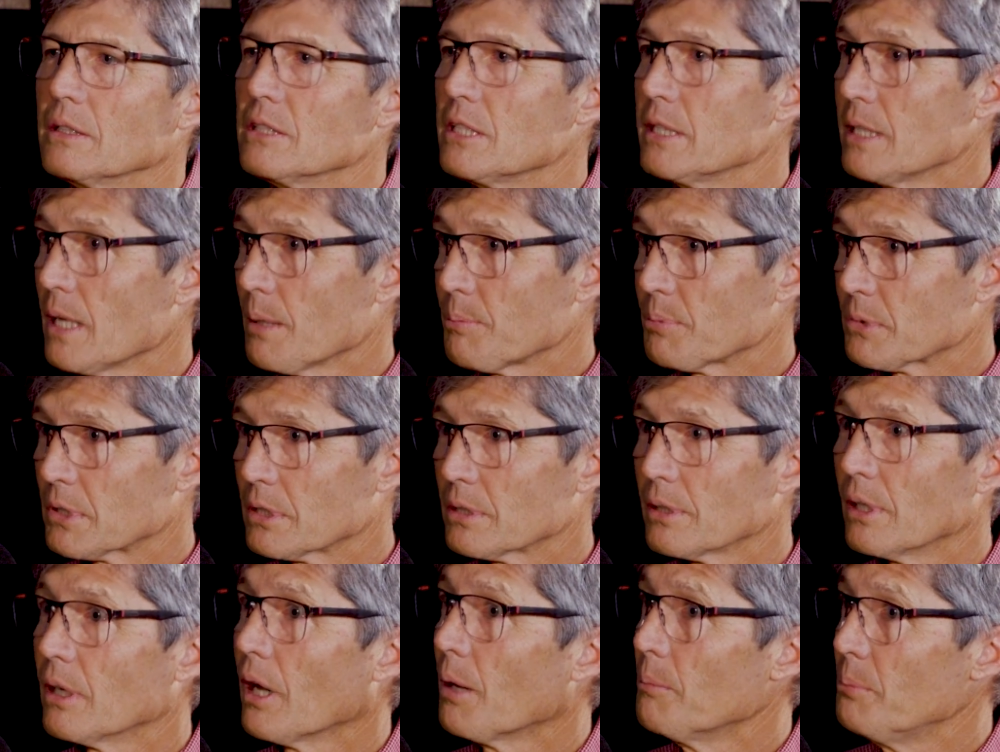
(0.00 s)

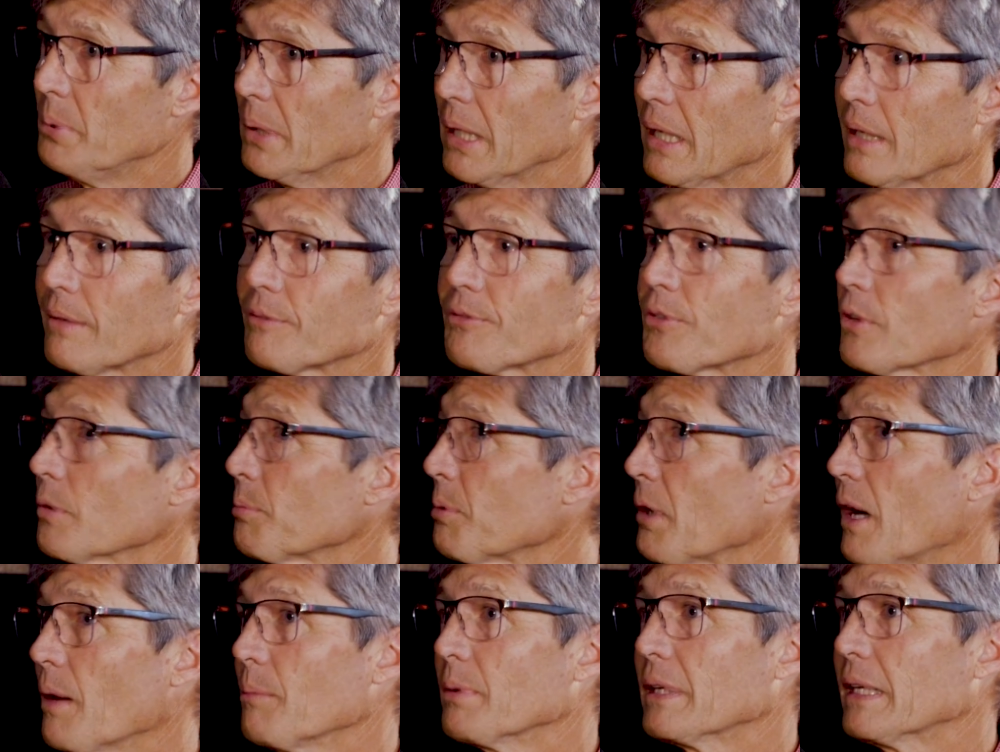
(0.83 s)
dipped a bit for
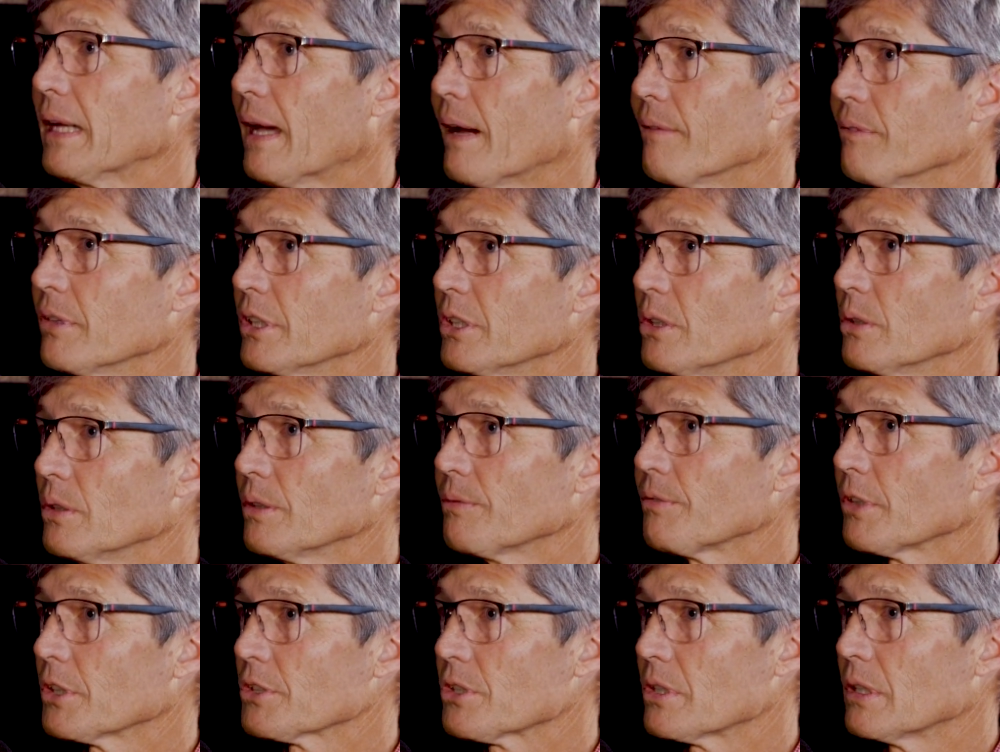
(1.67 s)
probably every
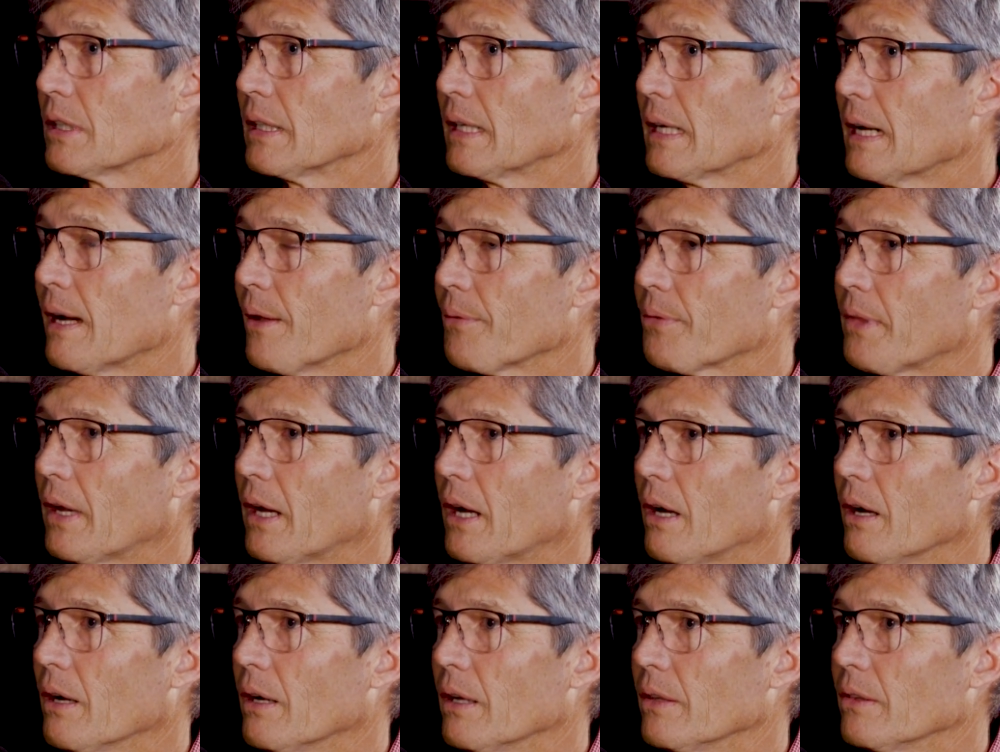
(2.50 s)
university out
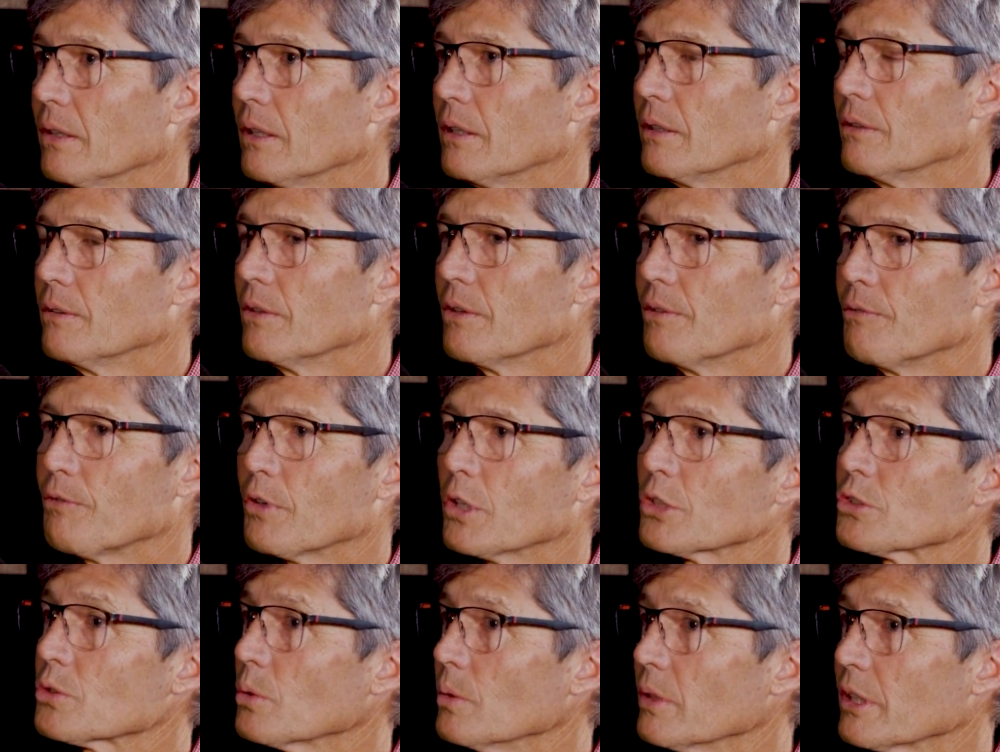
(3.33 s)
there, and the
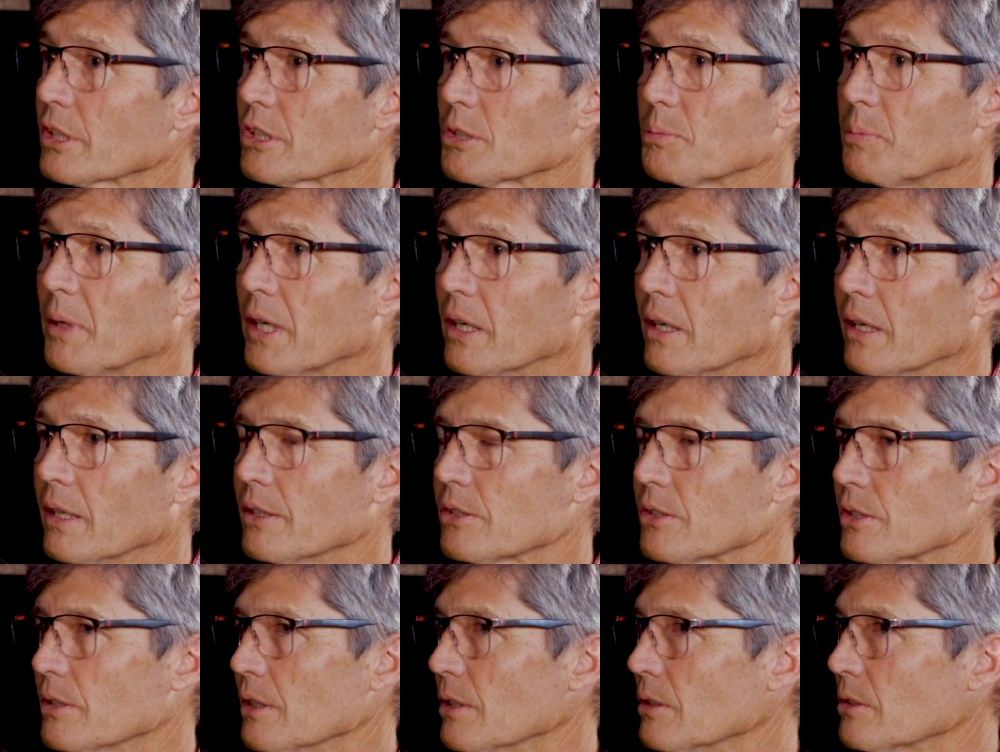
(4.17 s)
virtual
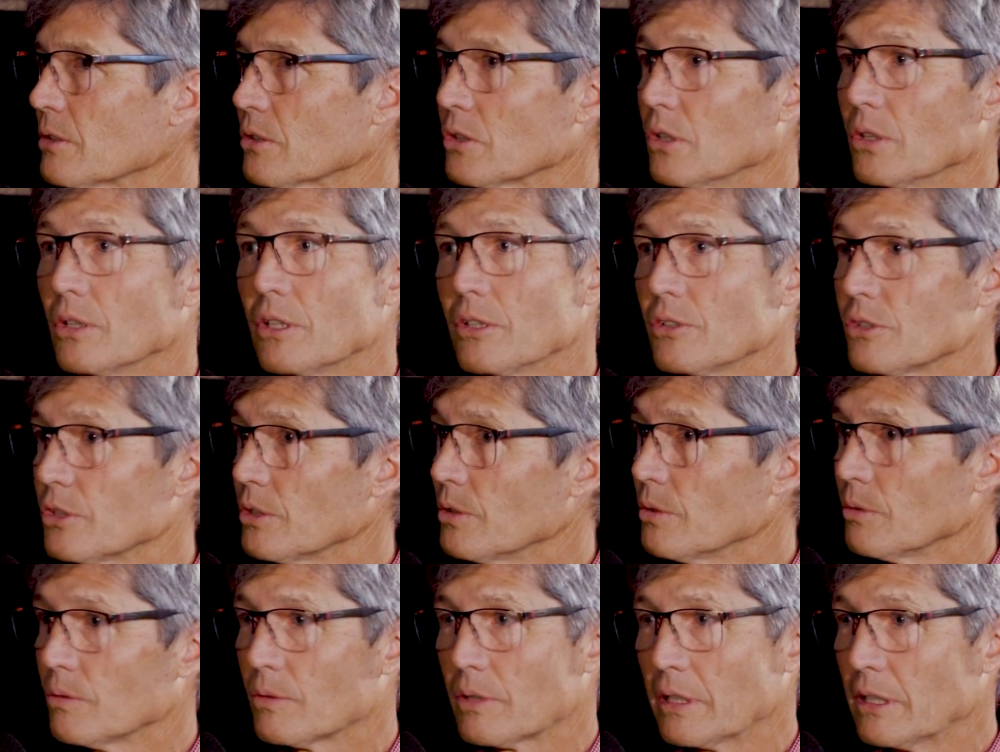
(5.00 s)
experience, as good as
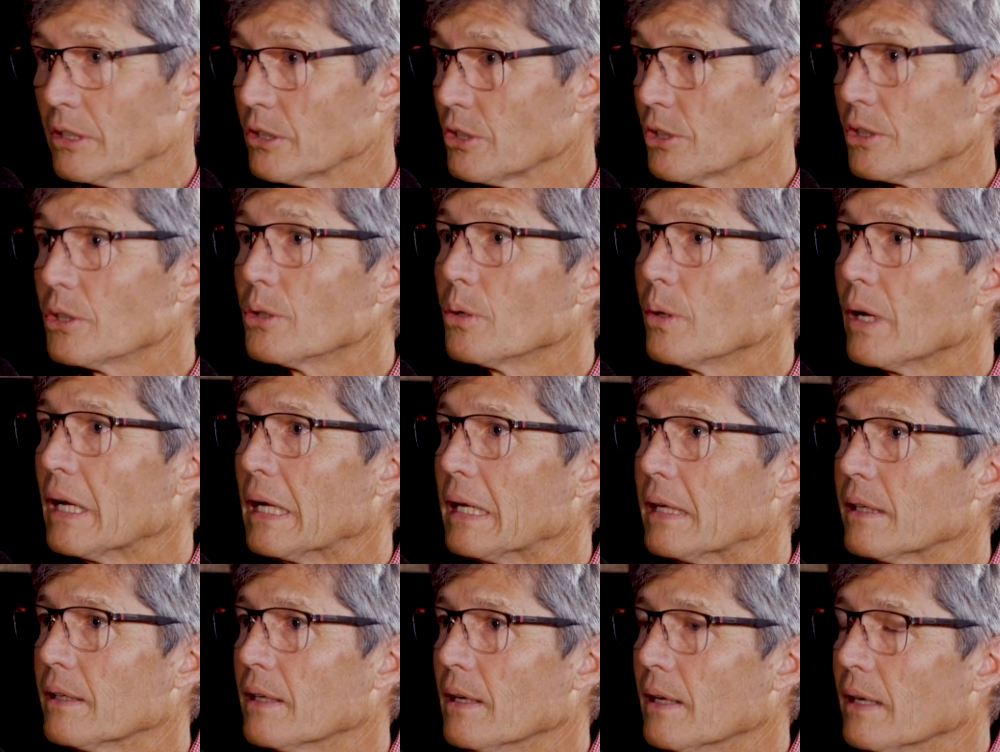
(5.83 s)
you can do
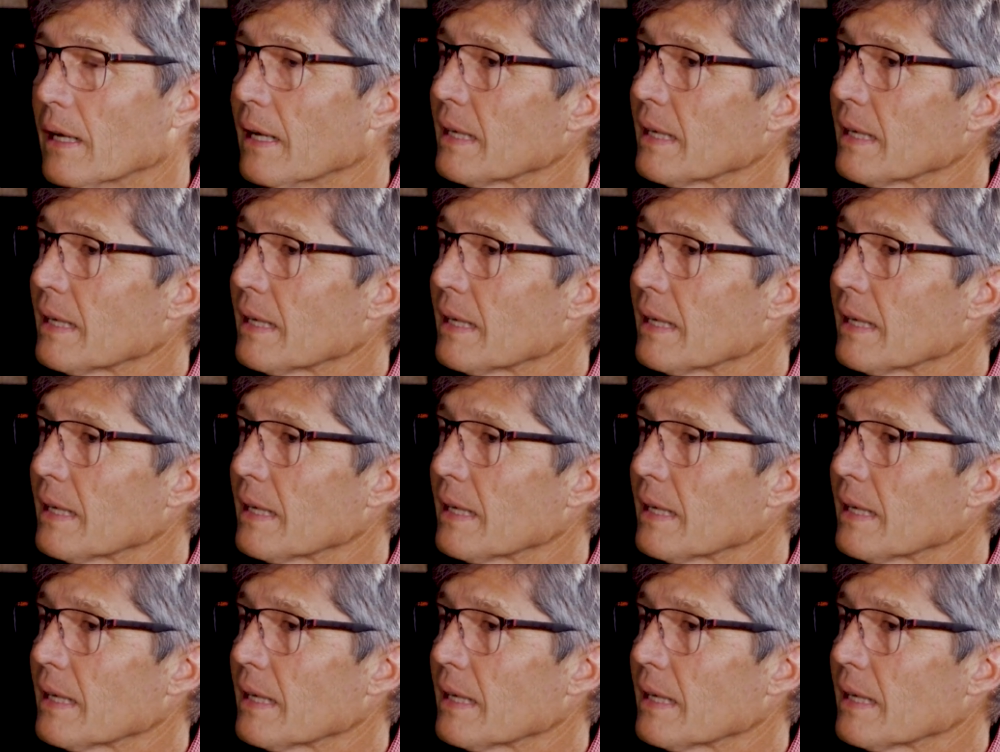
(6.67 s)
it,